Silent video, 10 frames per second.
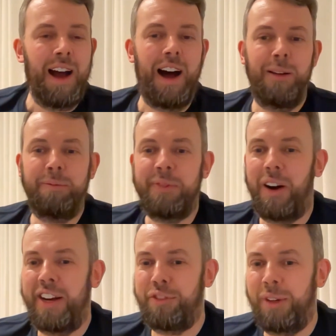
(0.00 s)
Um,
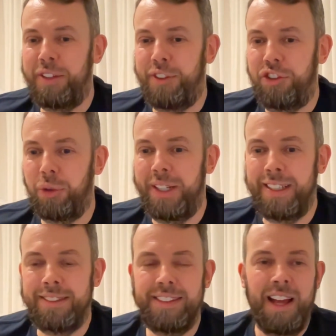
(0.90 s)
hi, everyone, if you're
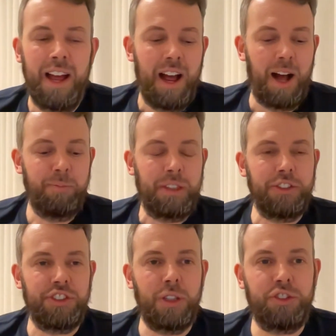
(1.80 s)
joining us. Um,
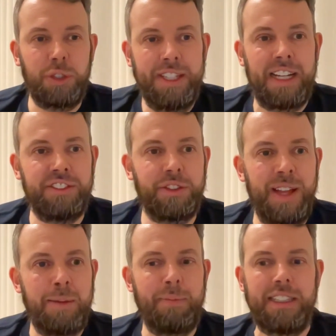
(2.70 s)
so, so yeah, so
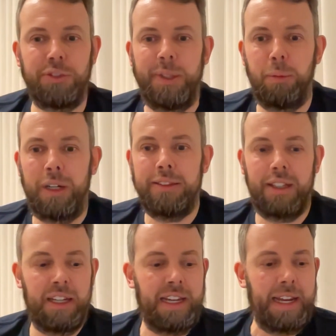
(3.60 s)
that makes me
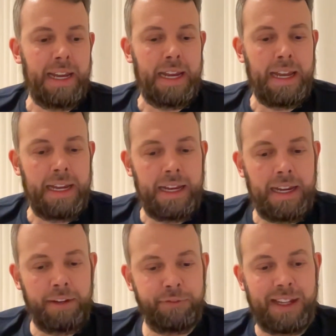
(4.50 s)
wonder,
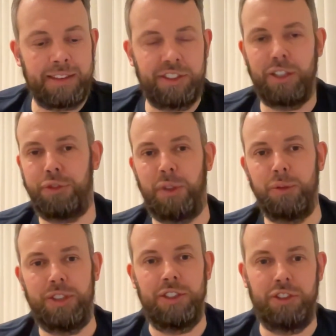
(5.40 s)
If that touch
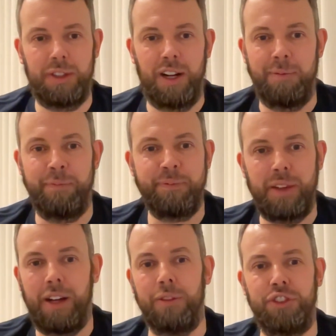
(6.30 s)
voltage um,
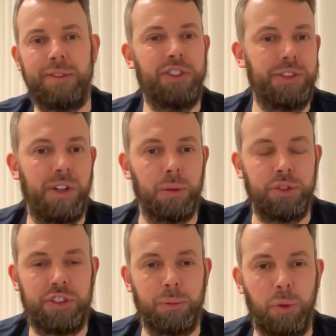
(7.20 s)
of seventy volts